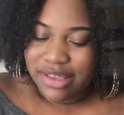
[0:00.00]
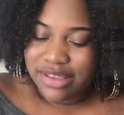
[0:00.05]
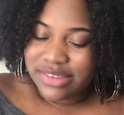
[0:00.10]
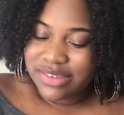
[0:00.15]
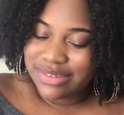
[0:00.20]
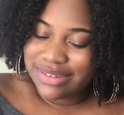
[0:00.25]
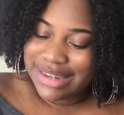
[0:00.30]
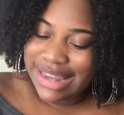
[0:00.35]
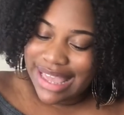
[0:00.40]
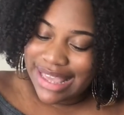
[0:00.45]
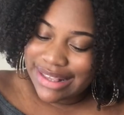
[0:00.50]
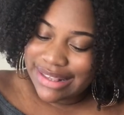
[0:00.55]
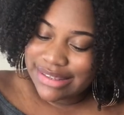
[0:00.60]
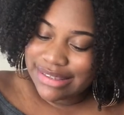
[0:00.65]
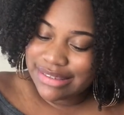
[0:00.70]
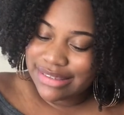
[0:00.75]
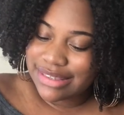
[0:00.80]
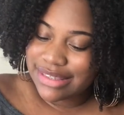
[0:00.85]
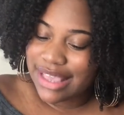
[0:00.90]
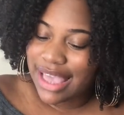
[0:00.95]
So
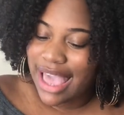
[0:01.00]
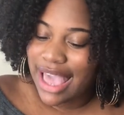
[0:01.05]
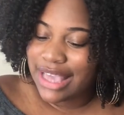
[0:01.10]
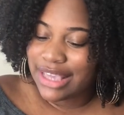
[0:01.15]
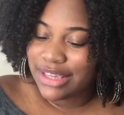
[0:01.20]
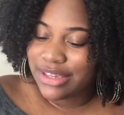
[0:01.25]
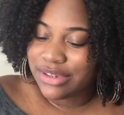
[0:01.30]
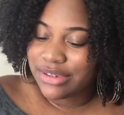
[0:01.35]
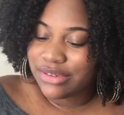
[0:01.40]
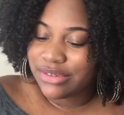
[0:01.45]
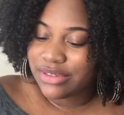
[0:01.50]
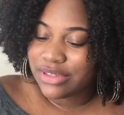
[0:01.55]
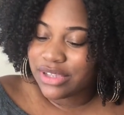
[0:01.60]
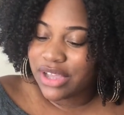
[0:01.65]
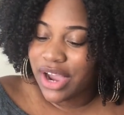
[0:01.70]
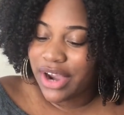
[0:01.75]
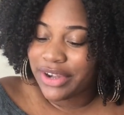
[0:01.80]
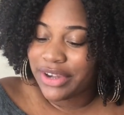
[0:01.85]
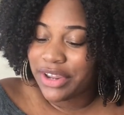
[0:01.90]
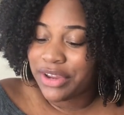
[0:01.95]
next, I use
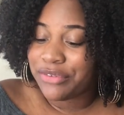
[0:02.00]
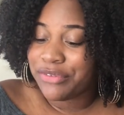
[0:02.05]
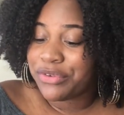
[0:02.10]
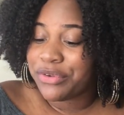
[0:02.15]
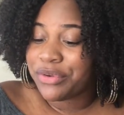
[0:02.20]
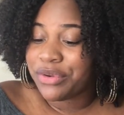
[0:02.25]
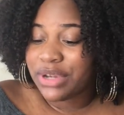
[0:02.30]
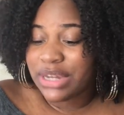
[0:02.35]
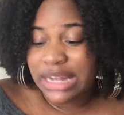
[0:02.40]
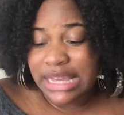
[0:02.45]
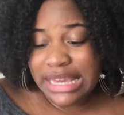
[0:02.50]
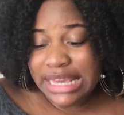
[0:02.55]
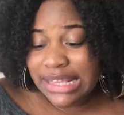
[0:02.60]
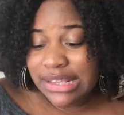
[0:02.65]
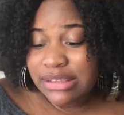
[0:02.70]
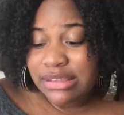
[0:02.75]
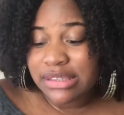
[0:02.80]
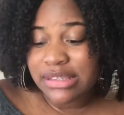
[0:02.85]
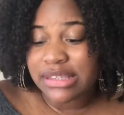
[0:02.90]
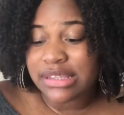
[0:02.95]
Garnier
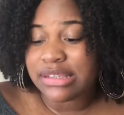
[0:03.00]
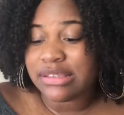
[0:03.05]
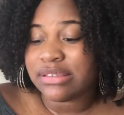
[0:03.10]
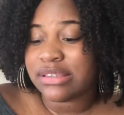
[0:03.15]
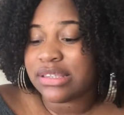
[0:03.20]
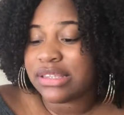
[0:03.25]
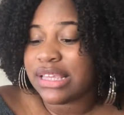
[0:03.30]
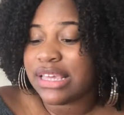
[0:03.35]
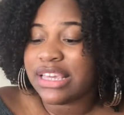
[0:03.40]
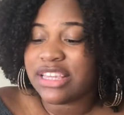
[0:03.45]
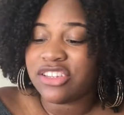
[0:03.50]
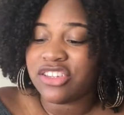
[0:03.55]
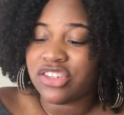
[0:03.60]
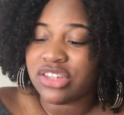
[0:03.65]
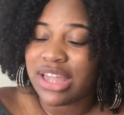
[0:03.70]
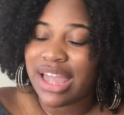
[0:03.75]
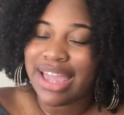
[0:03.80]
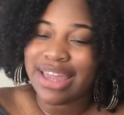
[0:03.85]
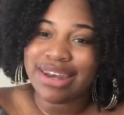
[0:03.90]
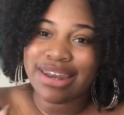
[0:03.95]
Fructis Sleek and
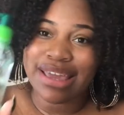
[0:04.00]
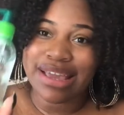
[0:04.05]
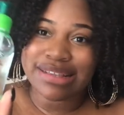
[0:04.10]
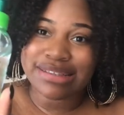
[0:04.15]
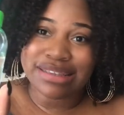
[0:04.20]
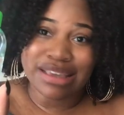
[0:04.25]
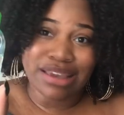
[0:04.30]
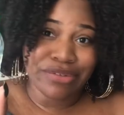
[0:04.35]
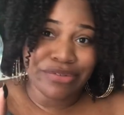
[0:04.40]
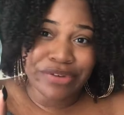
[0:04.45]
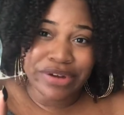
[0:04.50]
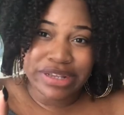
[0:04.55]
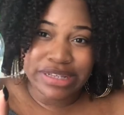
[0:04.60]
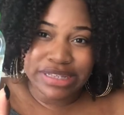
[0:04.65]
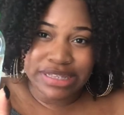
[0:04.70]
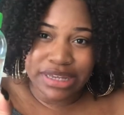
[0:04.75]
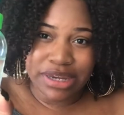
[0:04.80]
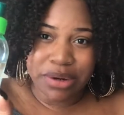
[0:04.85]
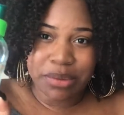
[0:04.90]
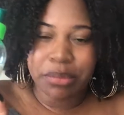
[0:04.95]
Shine Anti-Frizz
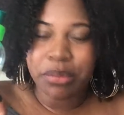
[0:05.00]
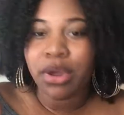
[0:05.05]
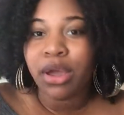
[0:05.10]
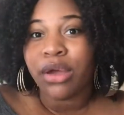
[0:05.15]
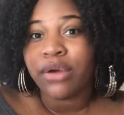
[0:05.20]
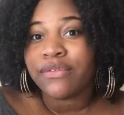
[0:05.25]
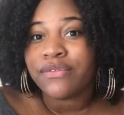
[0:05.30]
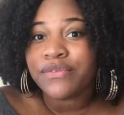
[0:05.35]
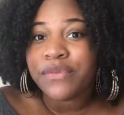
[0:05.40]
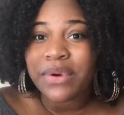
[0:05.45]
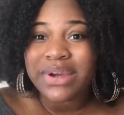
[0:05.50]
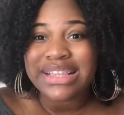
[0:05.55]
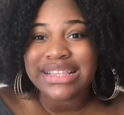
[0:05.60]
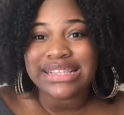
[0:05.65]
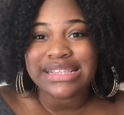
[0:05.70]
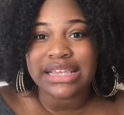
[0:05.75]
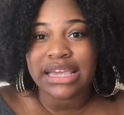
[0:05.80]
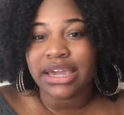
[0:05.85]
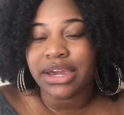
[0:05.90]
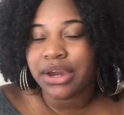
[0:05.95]
Serum for
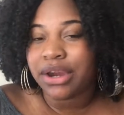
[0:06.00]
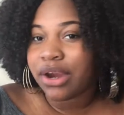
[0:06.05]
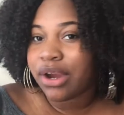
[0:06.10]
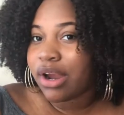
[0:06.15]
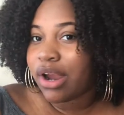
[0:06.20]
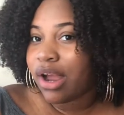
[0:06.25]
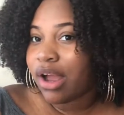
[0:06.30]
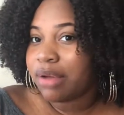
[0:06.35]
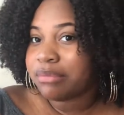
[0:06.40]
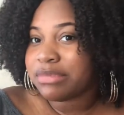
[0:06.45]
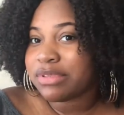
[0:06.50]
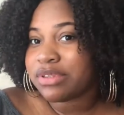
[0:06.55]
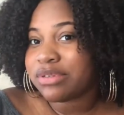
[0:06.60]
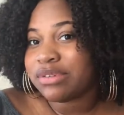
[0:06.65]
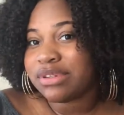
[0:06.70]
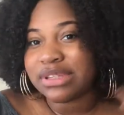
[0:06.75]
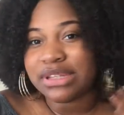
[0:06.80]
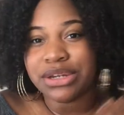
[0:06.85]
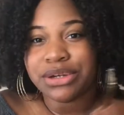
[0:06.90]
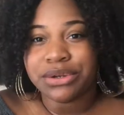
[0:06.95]
this hair. Um, as
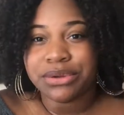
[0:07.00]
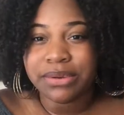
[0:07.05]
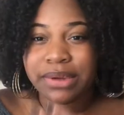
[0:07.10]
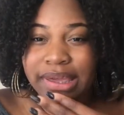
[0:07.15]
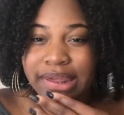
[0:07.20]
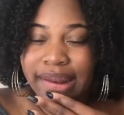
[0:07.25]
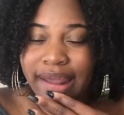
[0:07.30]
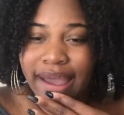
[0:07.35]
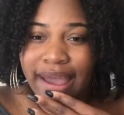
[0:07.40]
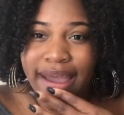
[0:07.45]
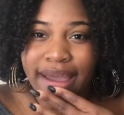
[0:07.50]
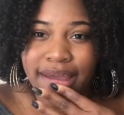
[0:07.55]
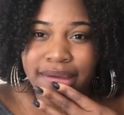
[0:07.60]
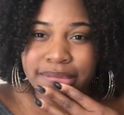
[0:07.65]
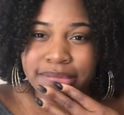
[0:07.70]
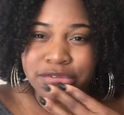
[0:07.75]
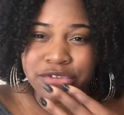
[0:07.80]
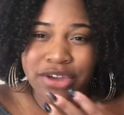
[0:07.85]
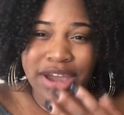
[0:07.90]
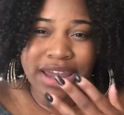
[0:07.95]
soon as I do it, I
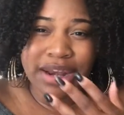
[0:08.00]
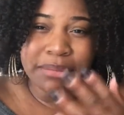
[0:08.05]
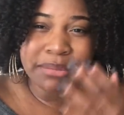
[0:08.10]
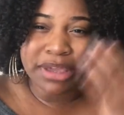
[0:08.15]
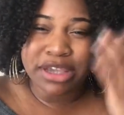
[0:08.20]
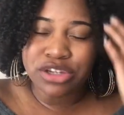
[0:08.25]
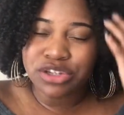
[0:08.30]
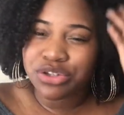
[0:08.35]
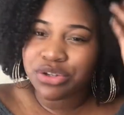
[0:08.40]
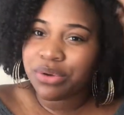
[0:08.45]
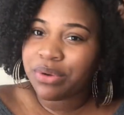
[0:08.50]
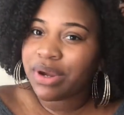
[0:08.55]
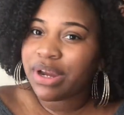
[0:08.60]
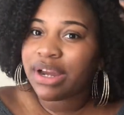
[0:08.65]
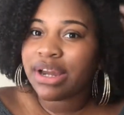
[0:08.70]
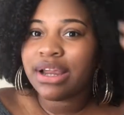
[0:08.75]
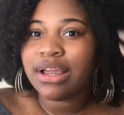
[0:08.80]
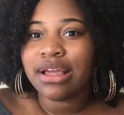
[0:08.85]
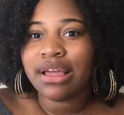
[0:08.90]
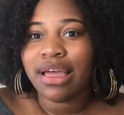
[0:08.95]
try to make
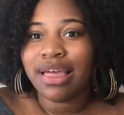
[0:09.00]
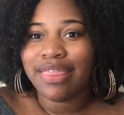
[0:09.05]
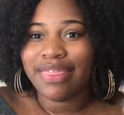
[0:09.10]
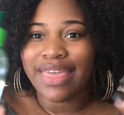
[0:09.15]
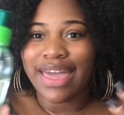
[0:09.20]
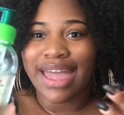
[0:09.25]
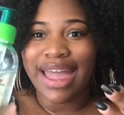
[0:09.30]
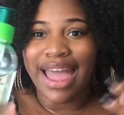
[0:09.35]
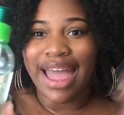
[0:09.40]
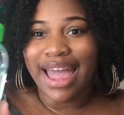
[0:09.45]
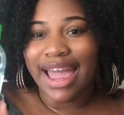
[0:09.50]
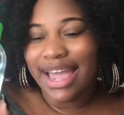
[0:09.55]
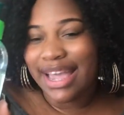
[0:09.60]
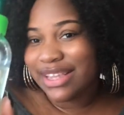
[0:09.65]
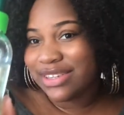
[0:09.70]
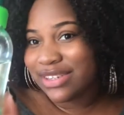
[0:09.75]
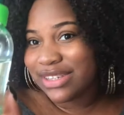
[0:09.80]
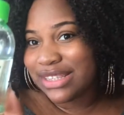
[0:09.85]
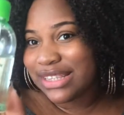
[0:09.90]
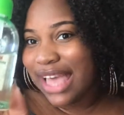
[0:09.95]
sure that
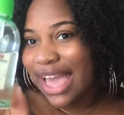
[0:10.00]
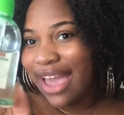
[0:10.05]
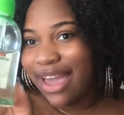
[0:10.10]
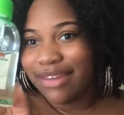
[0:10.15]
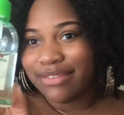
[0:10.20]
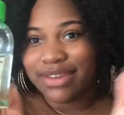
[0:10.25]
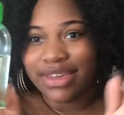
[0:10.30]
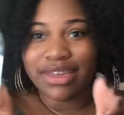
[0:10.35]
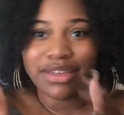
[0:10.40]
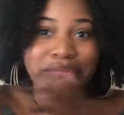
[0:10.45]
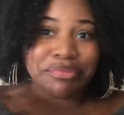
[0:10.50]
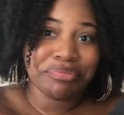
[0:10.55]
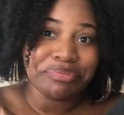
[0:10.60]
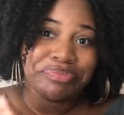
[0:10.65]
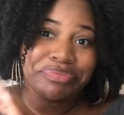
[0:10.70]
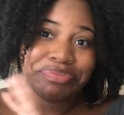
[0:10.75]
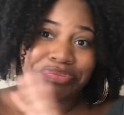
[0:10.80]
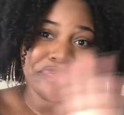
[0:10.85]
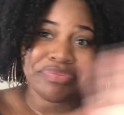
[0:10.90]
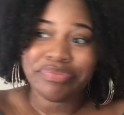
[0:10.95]
I just have it
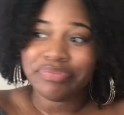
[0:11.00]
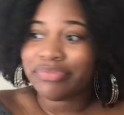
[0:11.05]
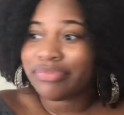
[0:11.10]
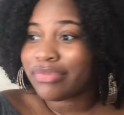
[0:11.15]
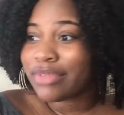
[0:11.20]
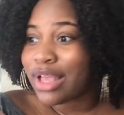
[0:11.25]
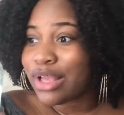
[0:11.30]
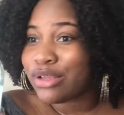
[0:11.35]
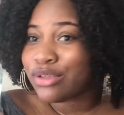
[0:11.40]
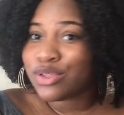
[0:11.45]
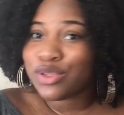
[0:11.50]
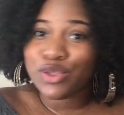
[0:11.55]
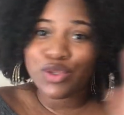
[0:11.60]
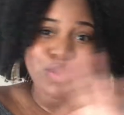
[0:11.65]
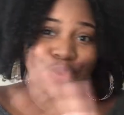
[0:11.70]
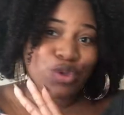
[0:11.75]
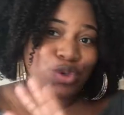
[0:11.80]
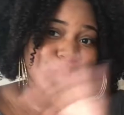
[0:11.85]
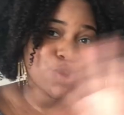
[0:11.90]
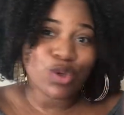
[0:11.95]

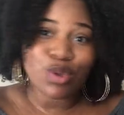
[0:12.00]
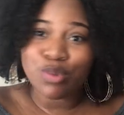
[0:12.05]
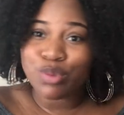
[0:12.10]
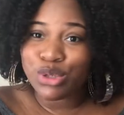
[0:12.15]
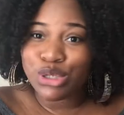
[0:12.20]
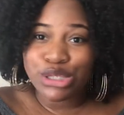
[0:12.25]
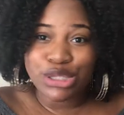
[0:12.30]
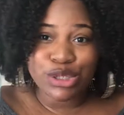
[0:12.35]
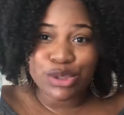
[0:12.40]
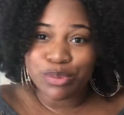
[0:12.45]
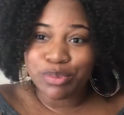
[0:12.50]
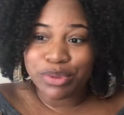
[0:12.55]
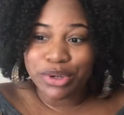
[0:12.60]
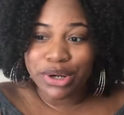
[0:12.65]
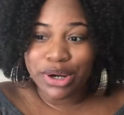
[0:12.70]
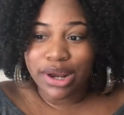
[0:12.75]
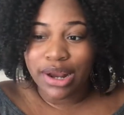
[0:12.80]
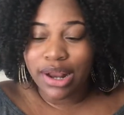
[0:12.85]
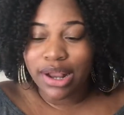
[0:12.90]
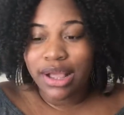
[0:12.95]
super,
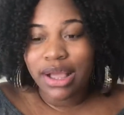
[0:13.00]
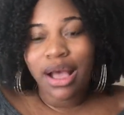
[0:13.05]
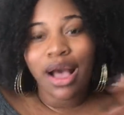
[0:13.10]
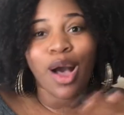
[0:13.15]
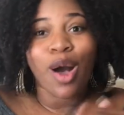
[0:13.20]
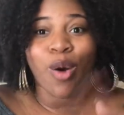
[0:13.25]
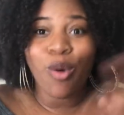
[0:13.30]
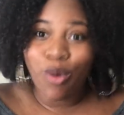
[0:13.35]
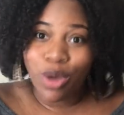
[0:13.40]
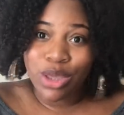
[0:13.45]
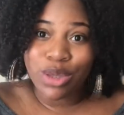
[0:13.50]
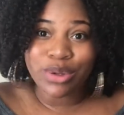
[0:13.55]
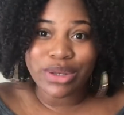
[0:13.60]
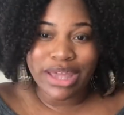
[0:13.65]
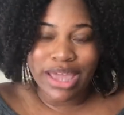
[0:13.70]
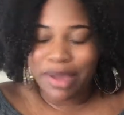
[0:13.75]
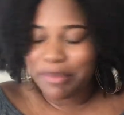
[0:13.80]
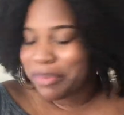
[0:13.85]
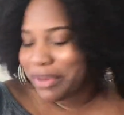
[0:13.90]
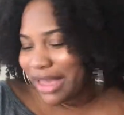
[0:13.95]
super oiled
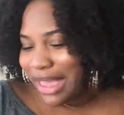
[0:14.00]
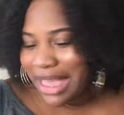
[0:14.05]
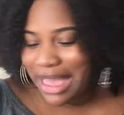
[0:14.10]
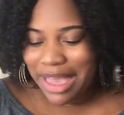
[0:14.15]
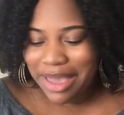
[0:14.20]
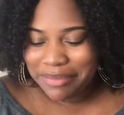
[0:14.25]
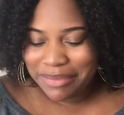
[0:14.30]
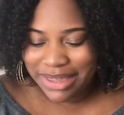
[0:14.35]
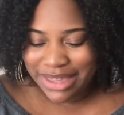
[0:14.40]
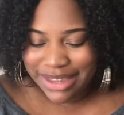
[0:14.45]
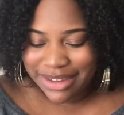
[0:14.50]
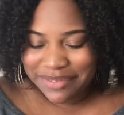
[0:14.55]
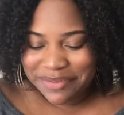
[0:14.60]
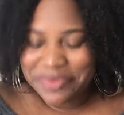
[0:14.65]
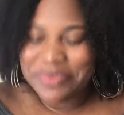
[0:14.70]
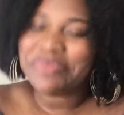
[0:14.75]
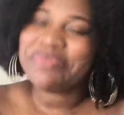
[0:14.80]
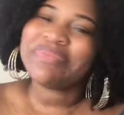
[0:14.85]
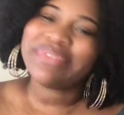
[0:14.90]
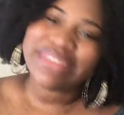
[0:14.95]
up. I
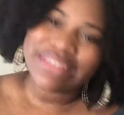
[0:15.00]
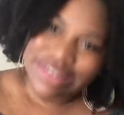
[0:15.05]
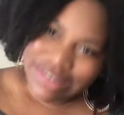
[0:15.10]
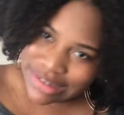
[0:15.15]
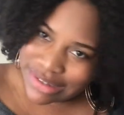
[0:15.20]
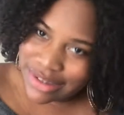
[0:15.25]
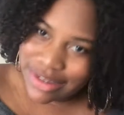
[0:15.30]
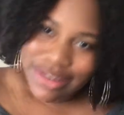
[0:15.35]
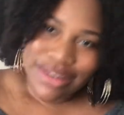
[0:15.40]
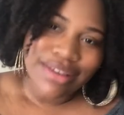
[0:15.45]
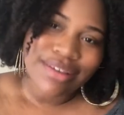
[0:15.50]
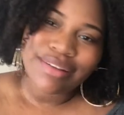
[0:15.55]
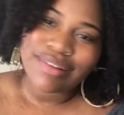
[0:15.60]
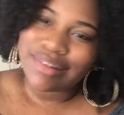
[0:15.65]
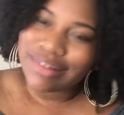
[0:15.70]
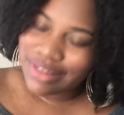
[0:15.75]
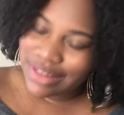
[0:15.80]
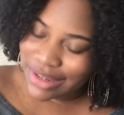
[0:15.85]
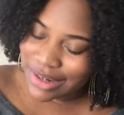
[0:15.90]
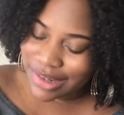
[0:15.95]
mean,
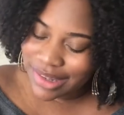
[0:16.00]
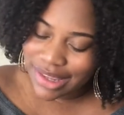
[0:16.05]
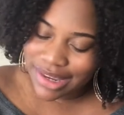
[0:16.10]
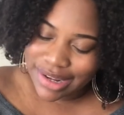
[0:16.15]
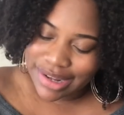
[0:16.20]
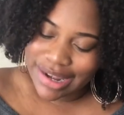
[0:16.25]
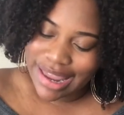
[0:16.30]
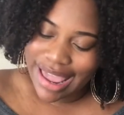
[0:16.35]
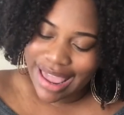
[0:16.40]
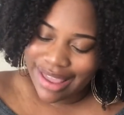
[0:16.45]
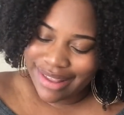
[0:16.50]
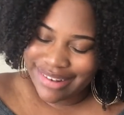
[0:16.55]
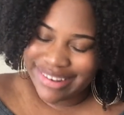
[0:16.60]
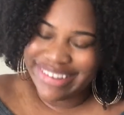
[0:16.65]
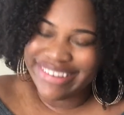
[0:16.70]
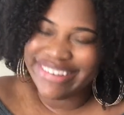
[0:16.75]
clearly not